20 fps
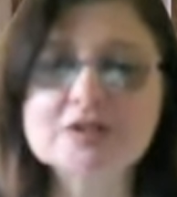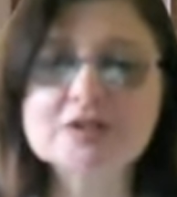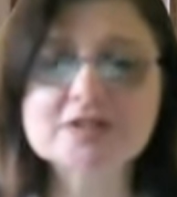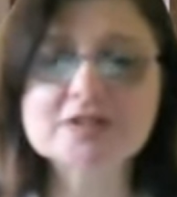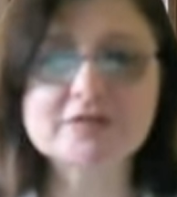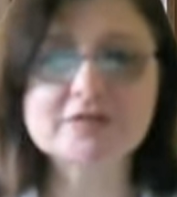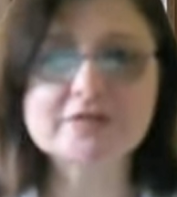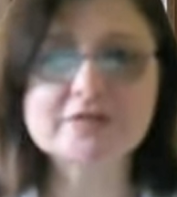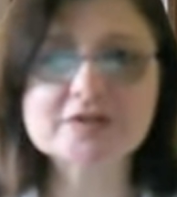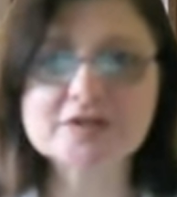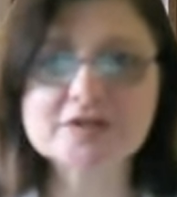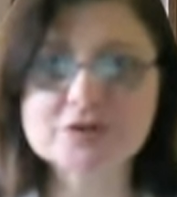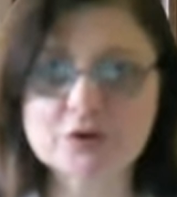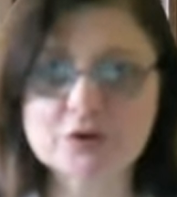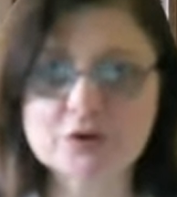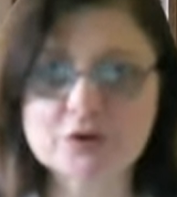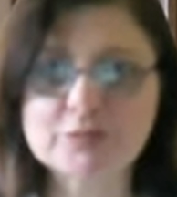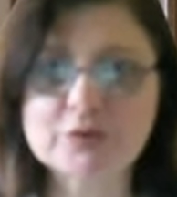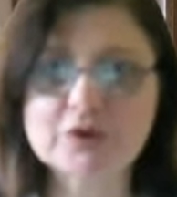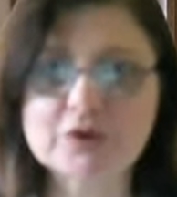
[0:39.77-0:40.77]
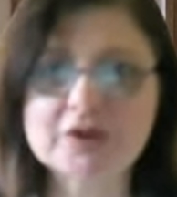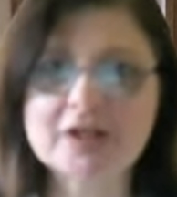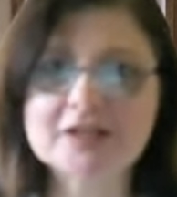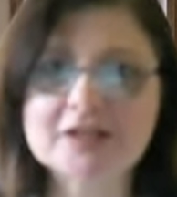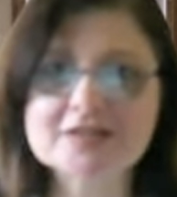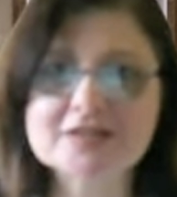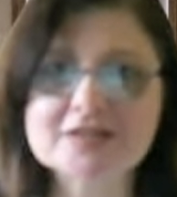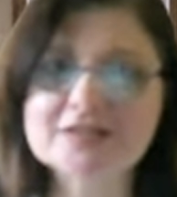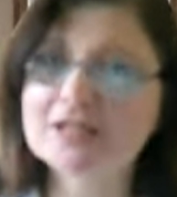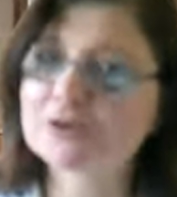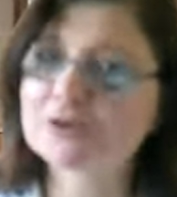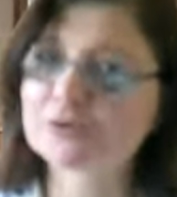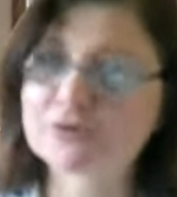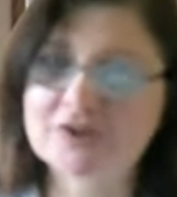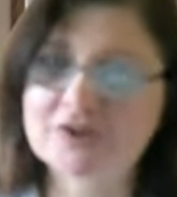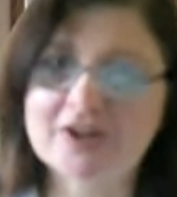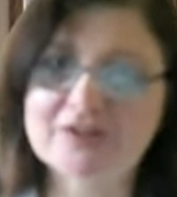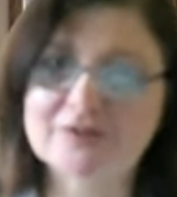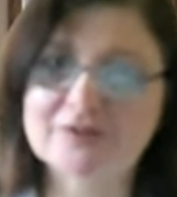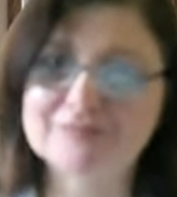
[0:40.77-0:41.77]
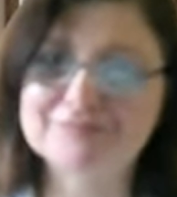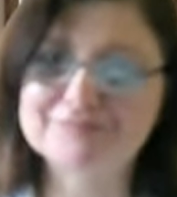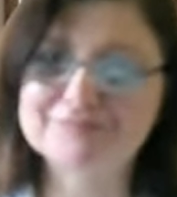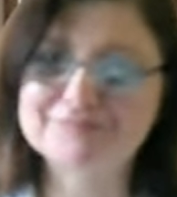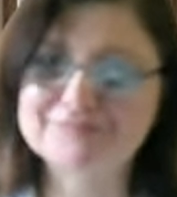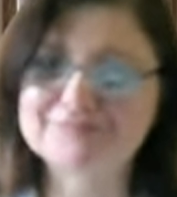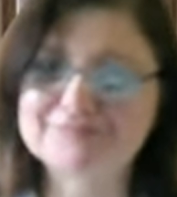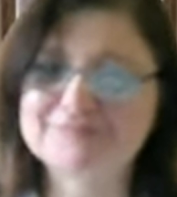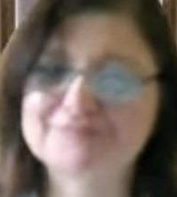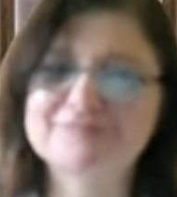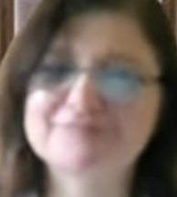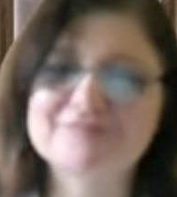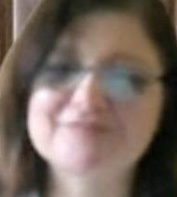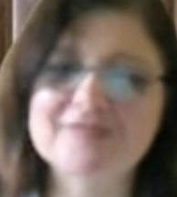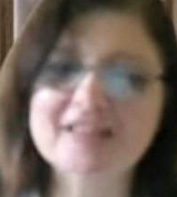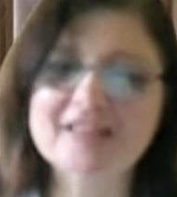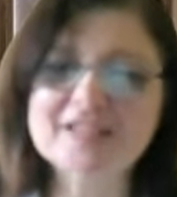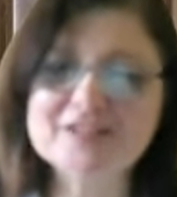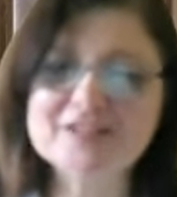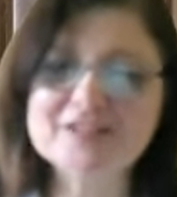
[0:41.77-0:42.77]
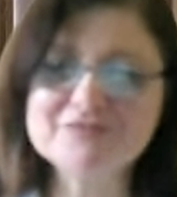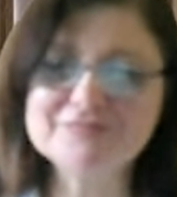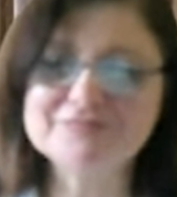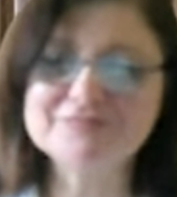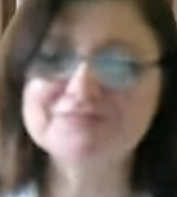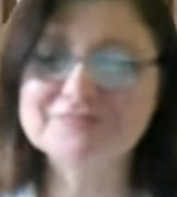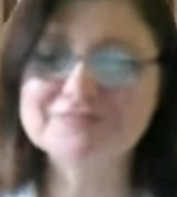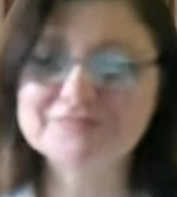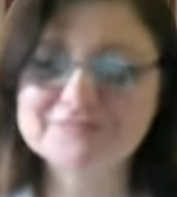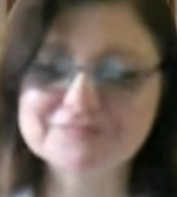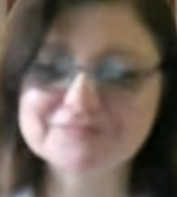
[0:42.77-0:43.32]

your services or products, not to trick them. Thank you.